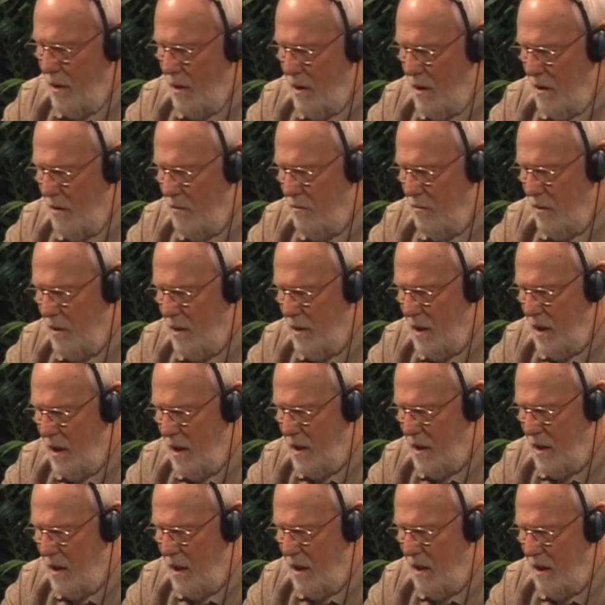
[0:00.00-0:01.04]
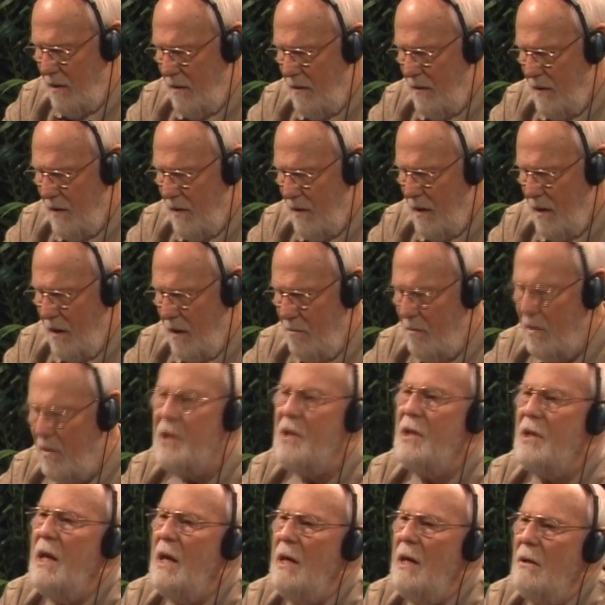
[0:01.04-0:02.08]
are, we're like a
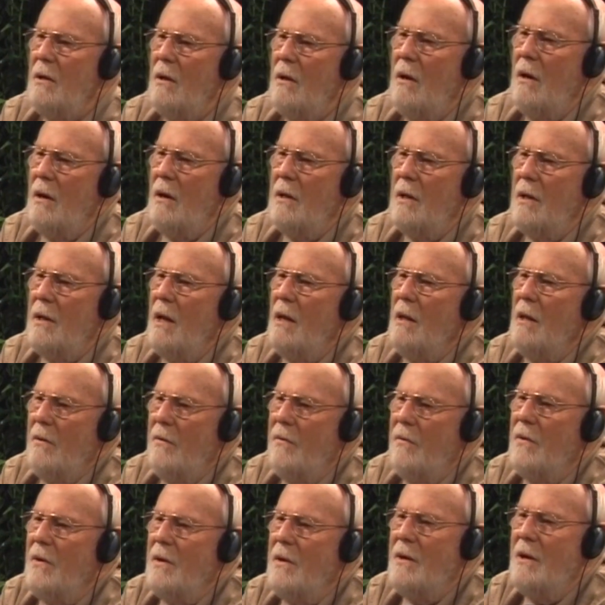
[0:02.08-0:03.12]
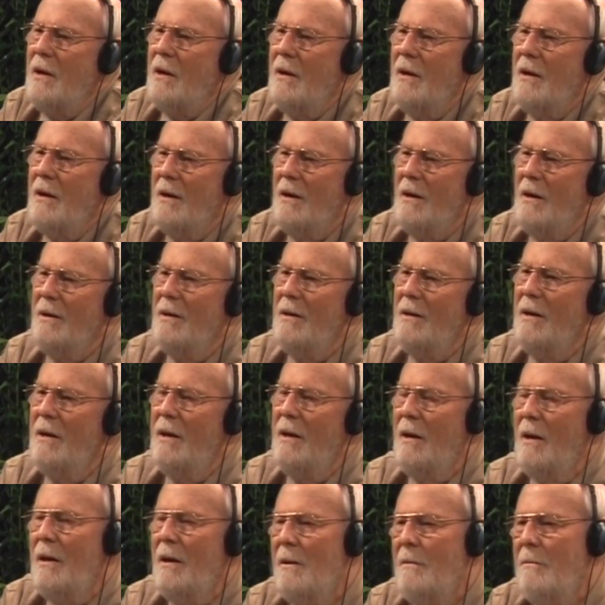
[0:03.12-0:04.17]
mosquito on an elephant,
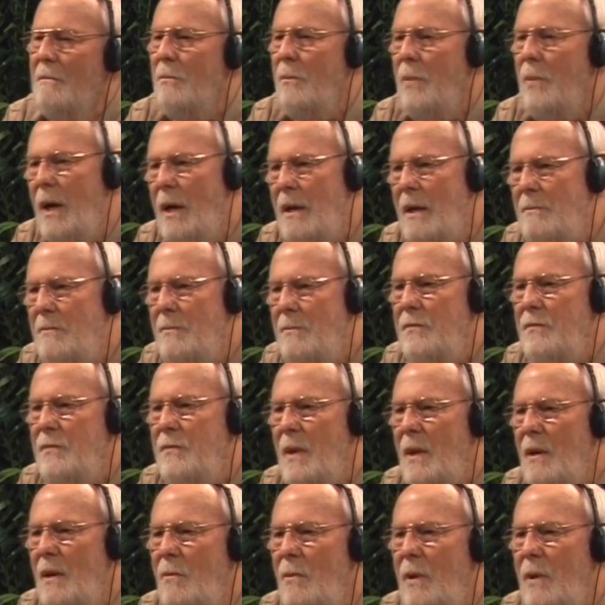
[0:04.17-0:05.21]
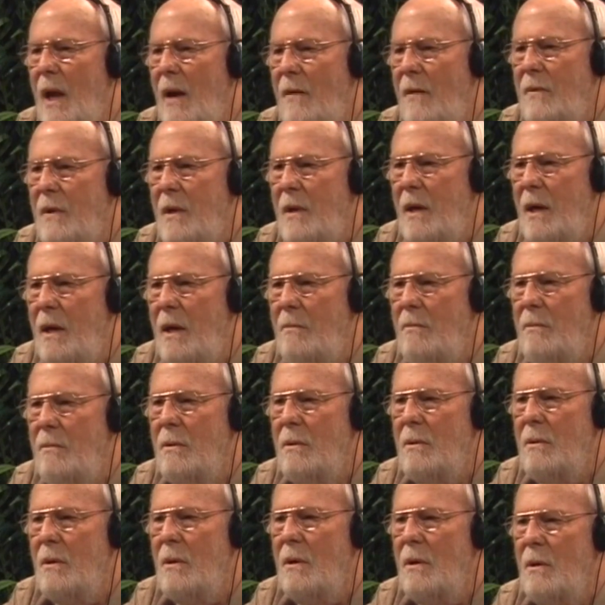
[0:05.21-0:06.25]
but we have to keep
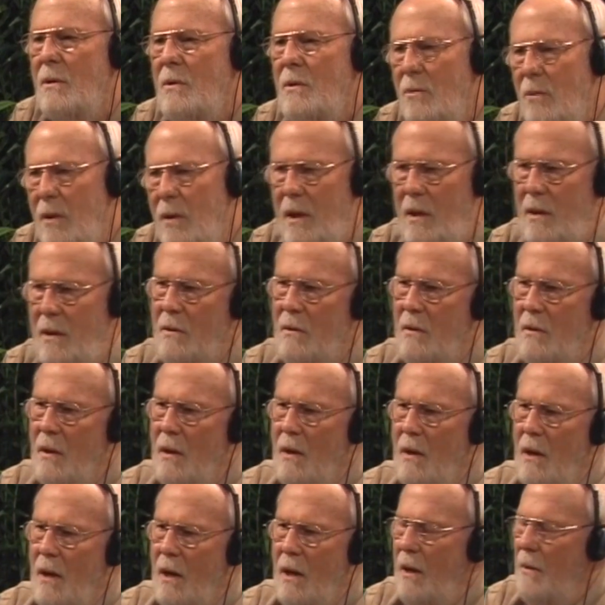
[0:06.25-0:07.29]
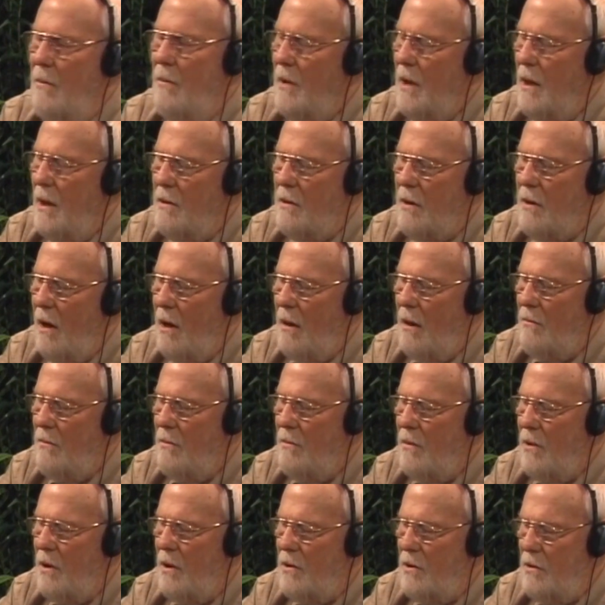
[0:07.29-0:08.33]
doing it. And
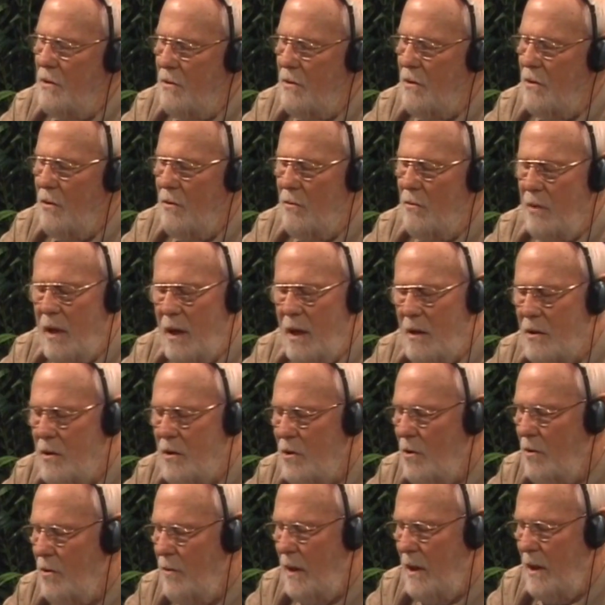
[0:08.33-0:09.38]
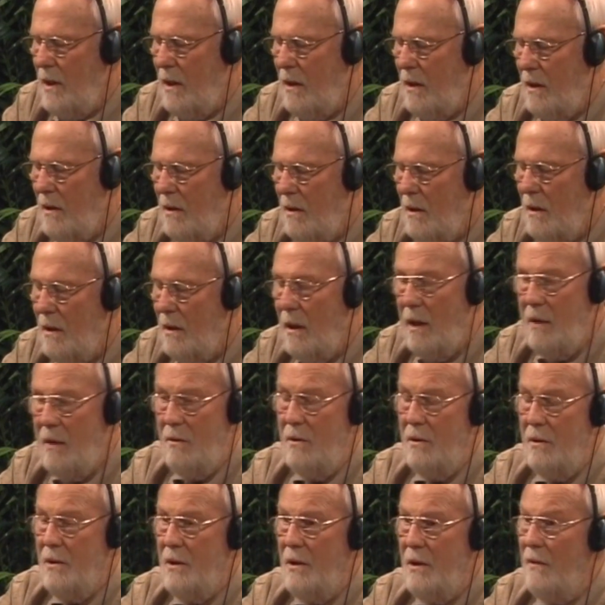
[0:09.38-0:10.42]
Tom, as you know, we get so many
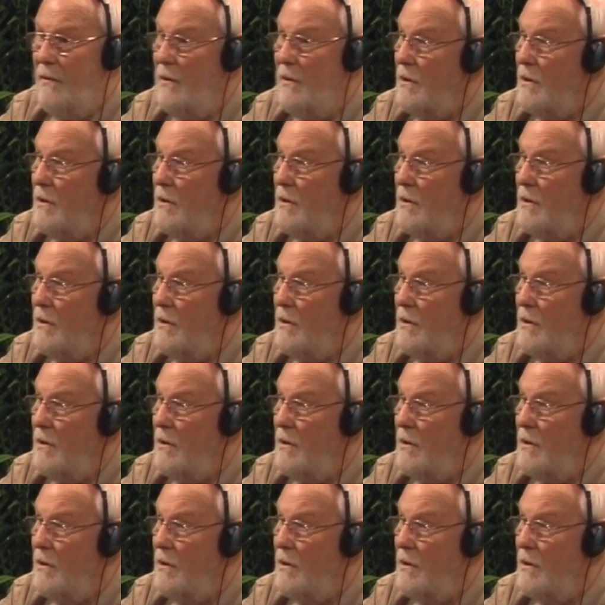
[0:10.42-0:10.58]
letters of